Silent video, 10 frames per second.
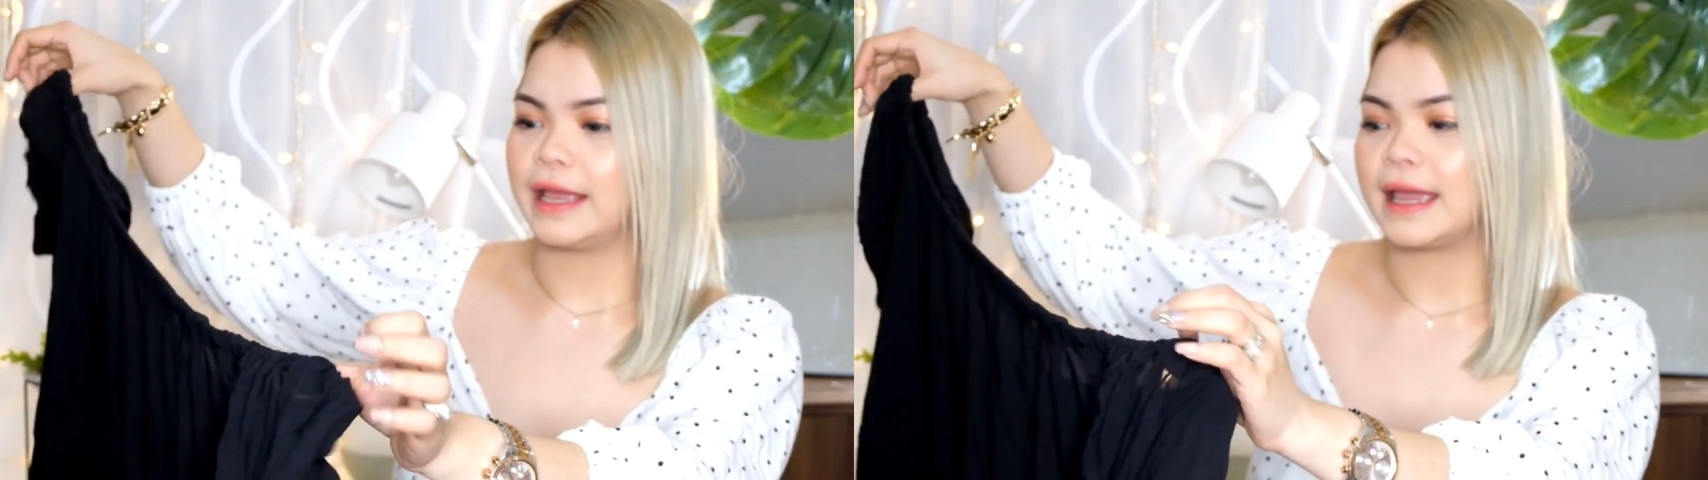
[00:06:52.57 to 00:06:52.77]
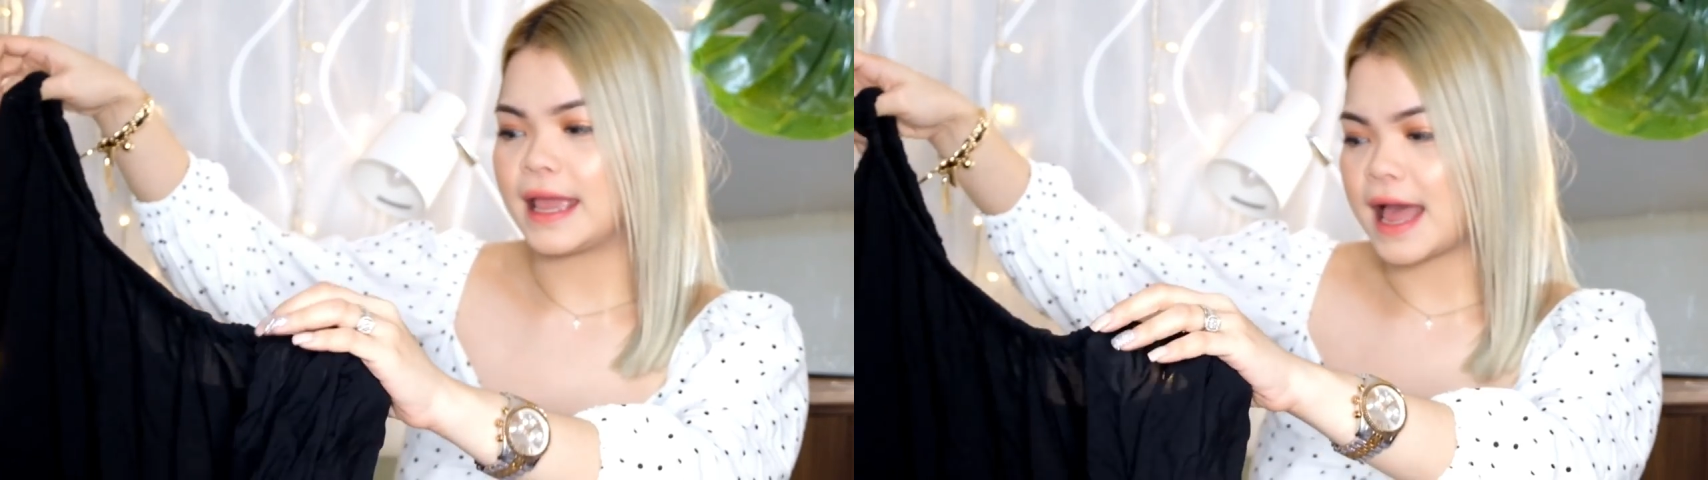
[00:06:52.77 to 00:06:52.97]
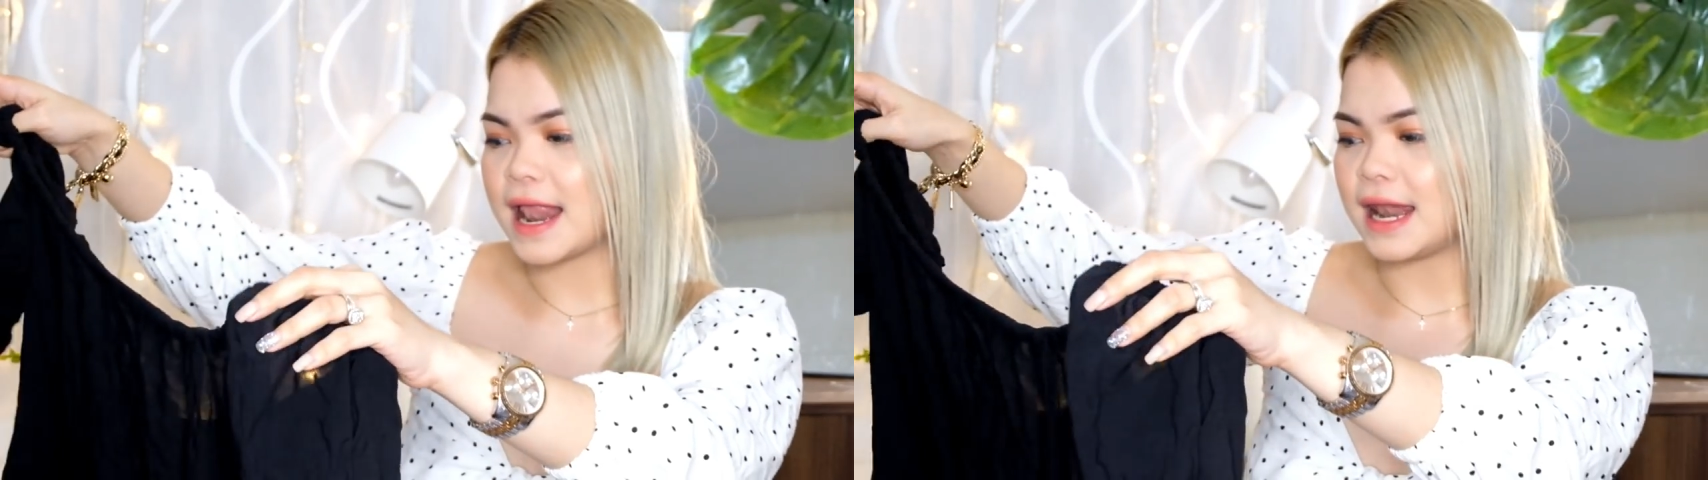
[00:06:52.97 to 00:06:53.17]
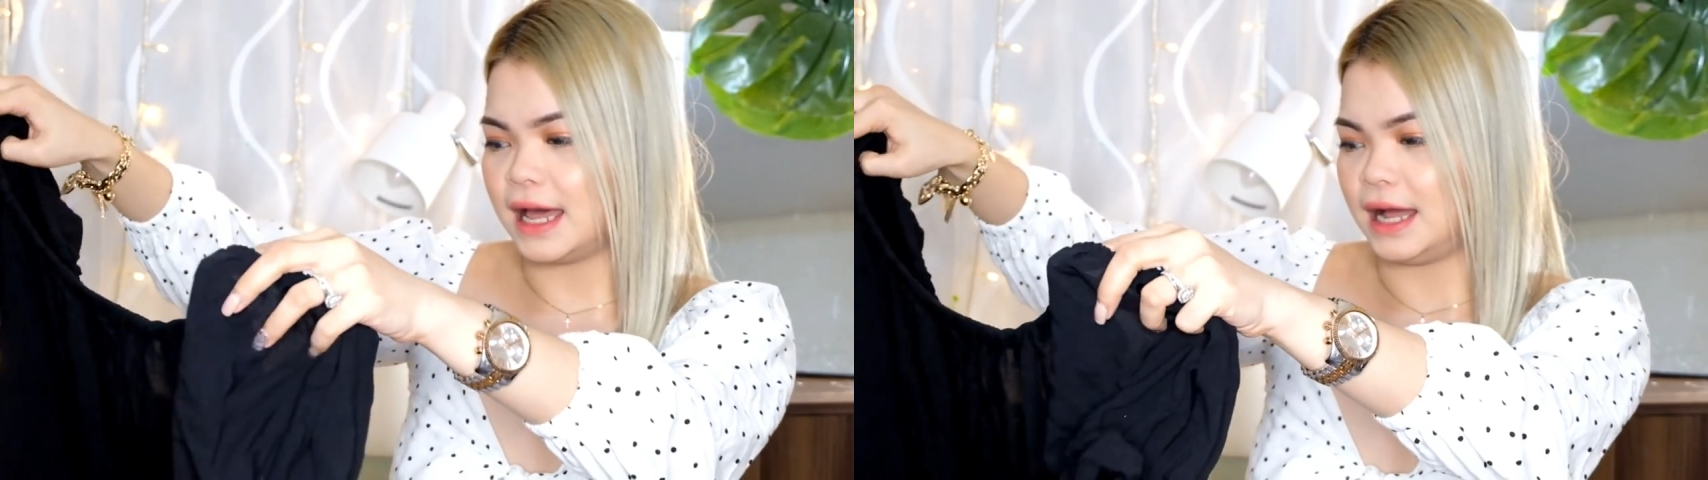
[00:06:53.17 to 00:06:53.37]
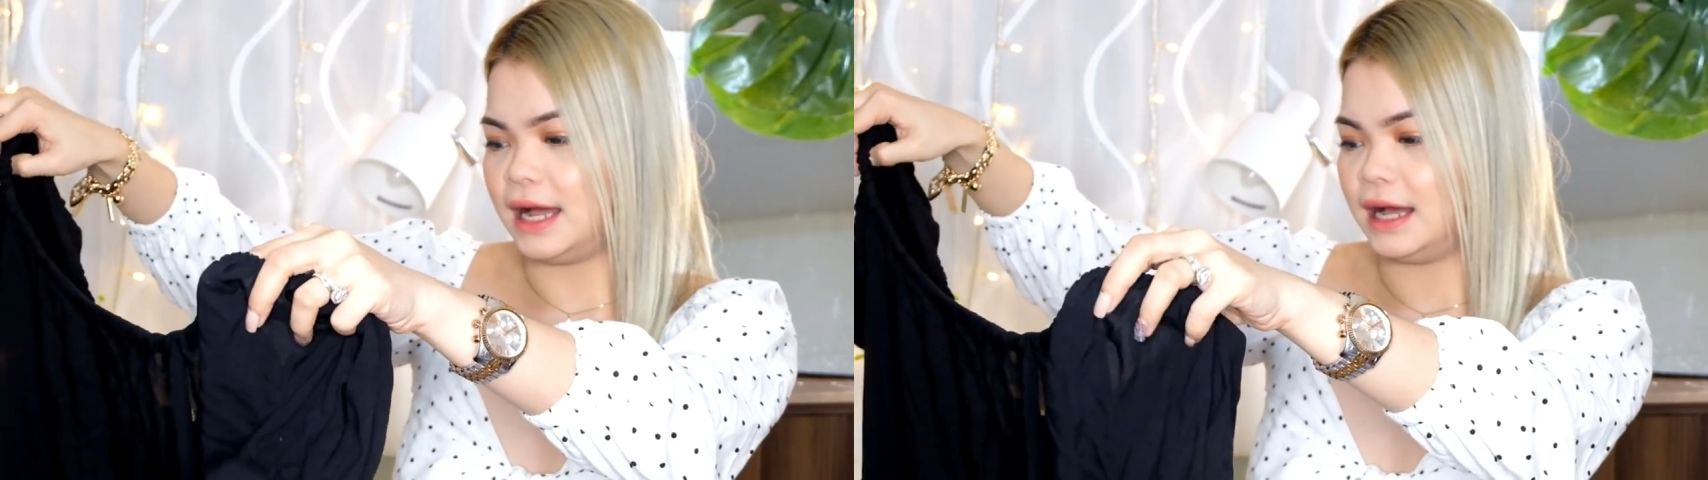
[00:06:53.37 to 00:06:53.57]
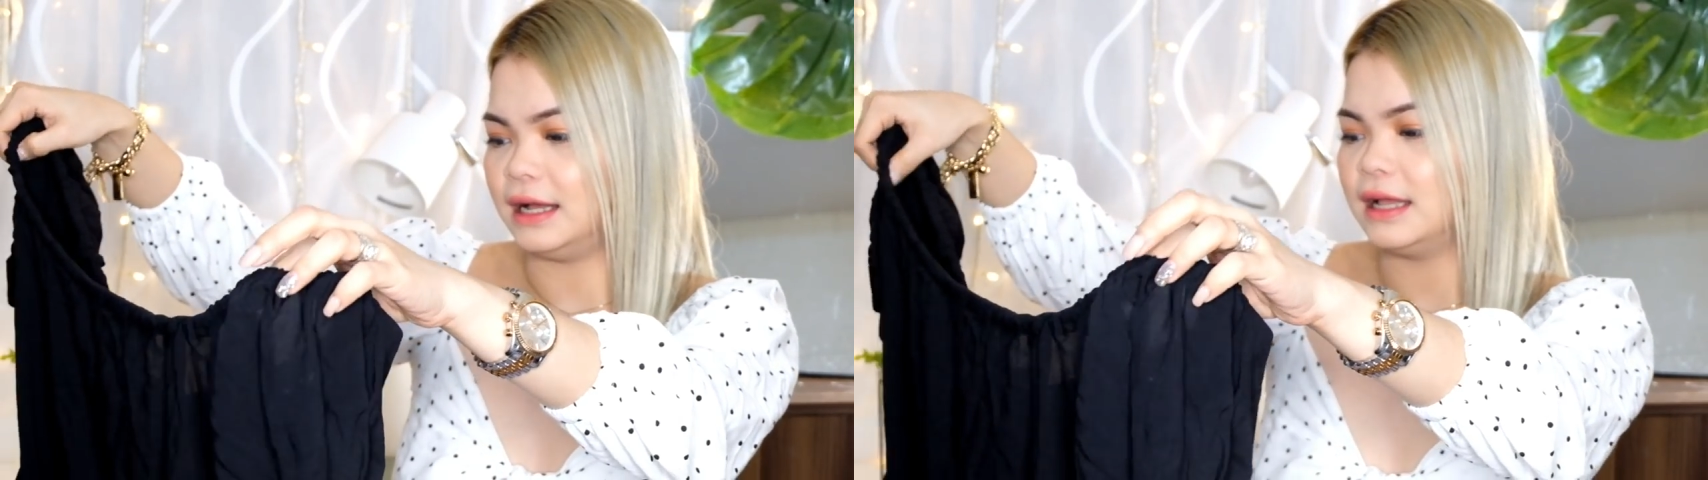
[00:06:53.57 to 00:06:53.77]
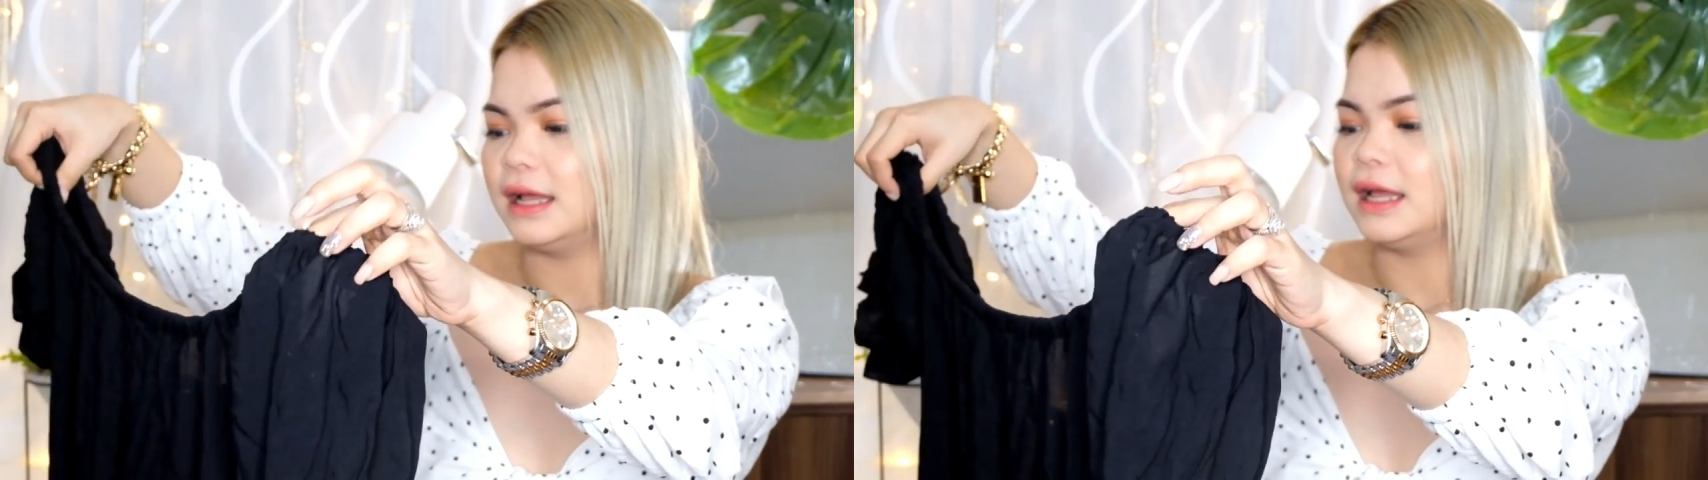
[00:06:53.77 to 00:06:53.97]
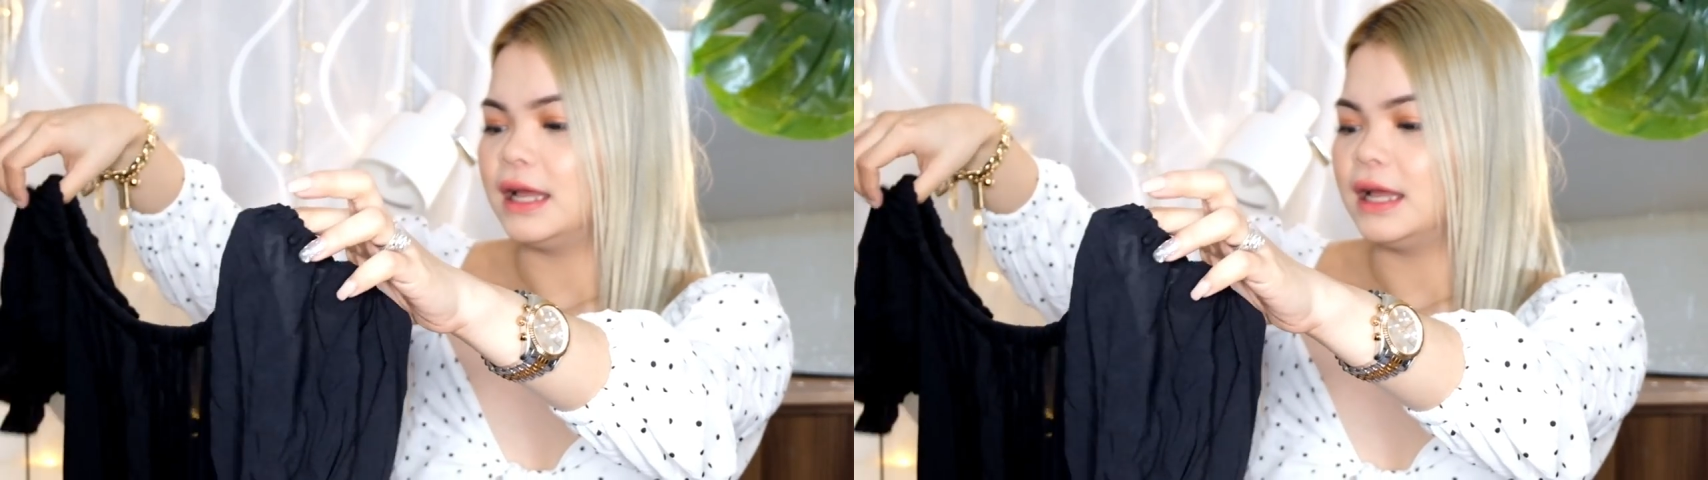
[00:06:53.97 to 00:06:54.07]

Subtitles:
Kaya lang,